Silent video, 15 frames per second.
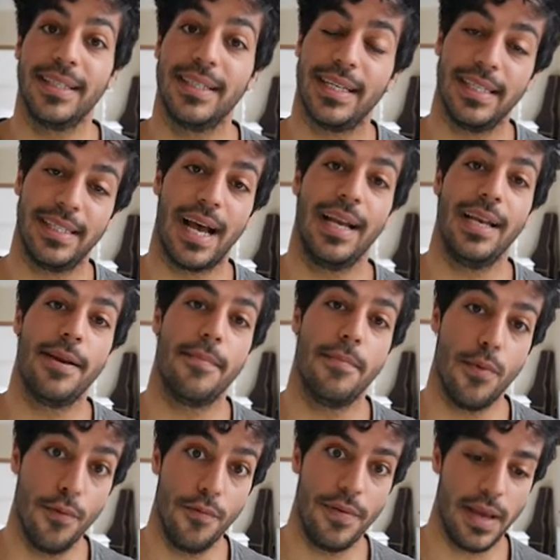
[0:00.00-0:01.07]
It's an Italian
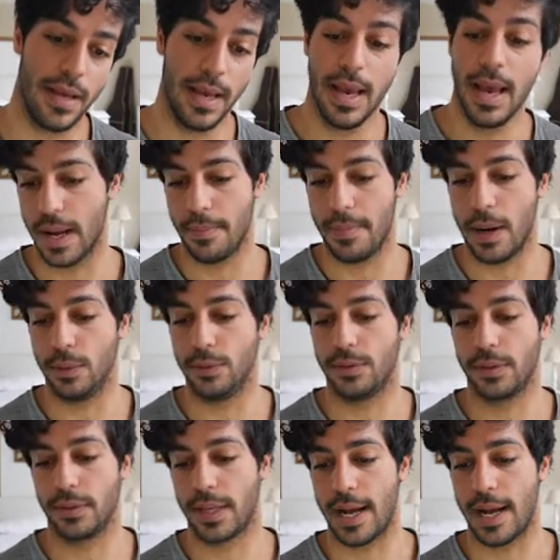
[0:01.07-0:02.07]
movie about